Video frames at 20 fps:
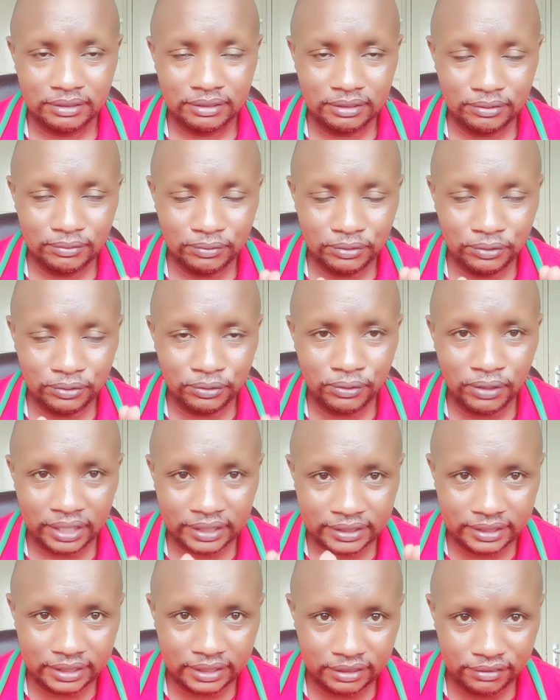you
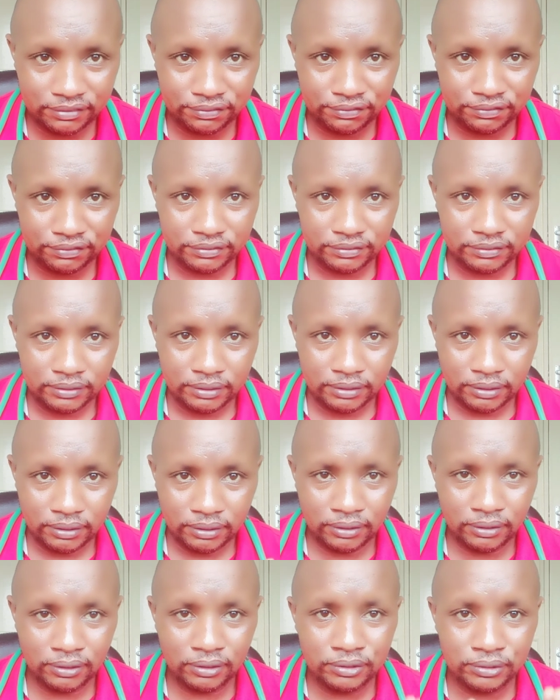achieve
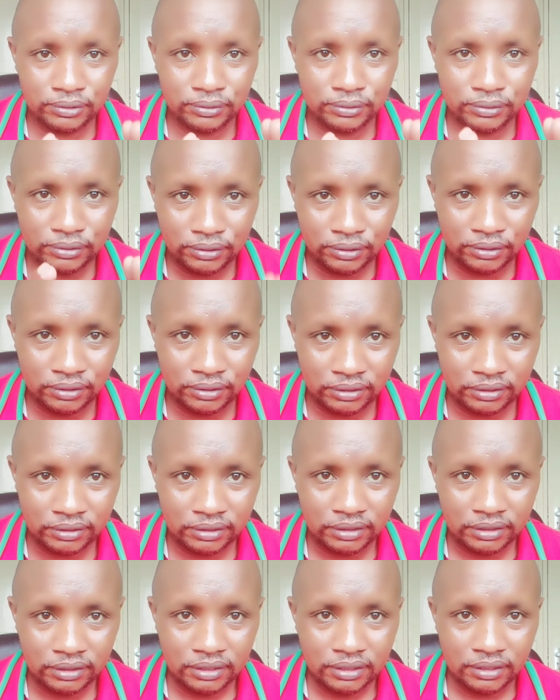or you know
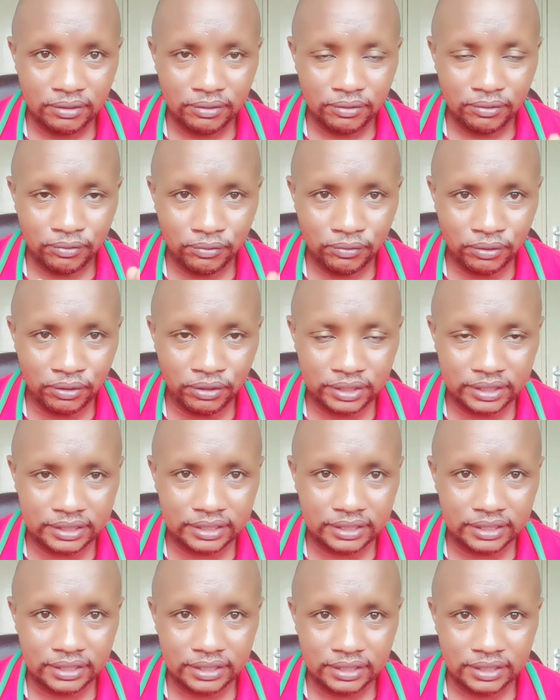what
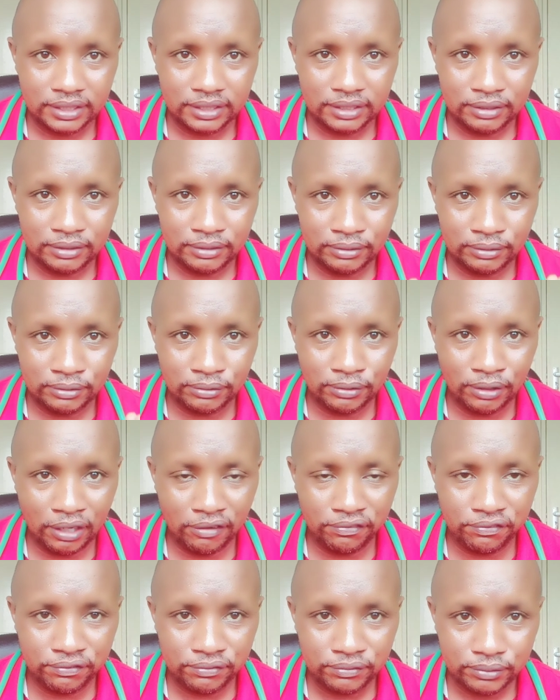you have
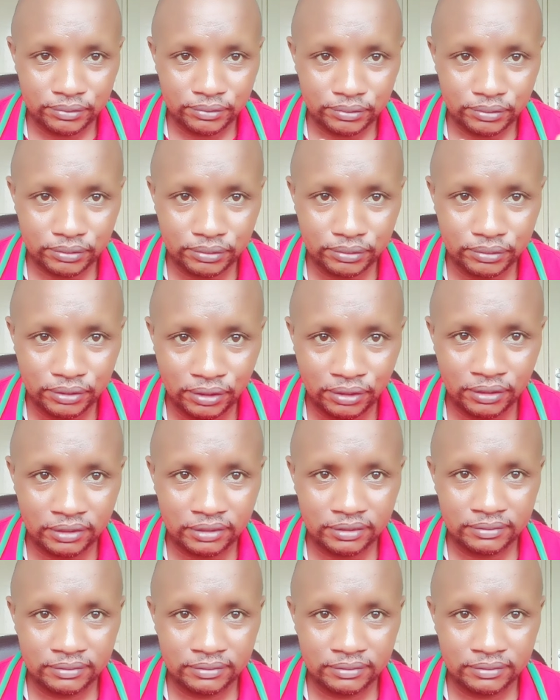to know.